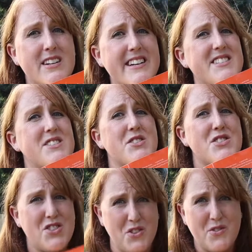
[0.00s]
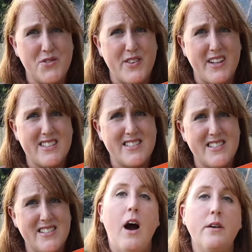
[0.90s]
is a snooze
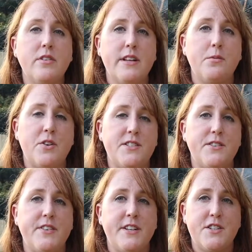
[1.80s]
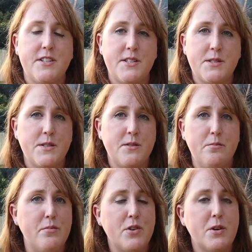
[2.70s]
fest. I really wanted to finish this
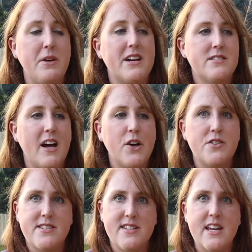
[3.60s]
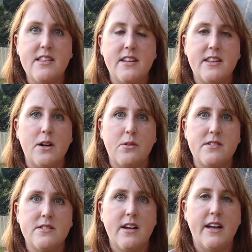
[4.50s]
book because I could see that there
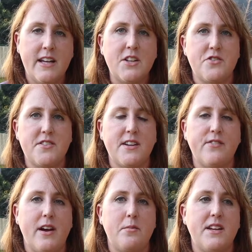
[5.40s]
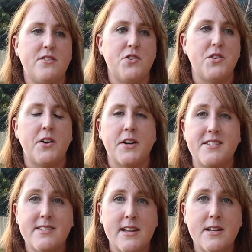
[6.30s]
was an interesting family history there. I could
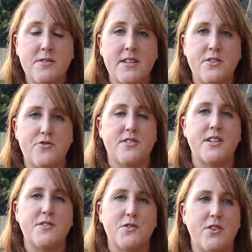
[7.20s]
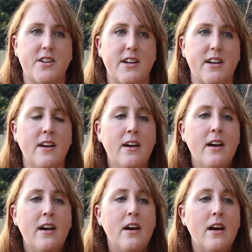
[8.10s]
see there was an interesting story there.
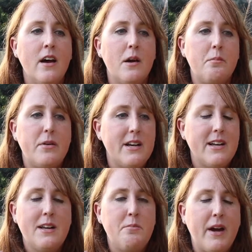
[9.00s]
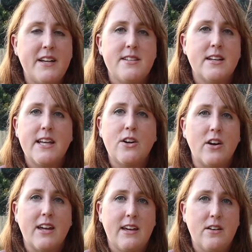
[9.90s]
But it basically
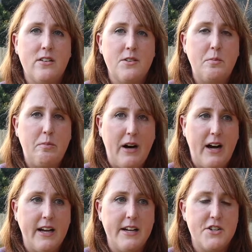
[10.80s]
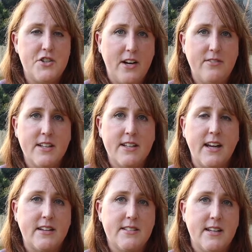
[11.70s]
got killed by shoving
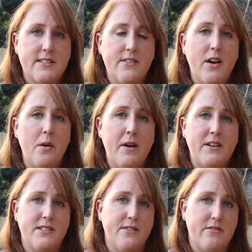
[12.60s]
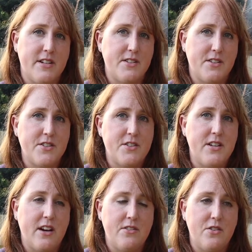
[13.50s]
excessive amounts of research
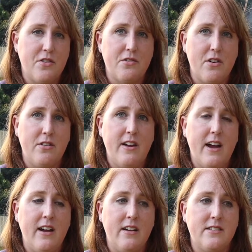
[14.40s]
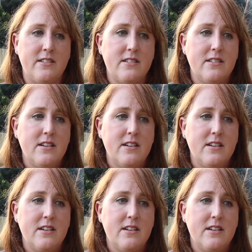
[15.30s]
down your throat and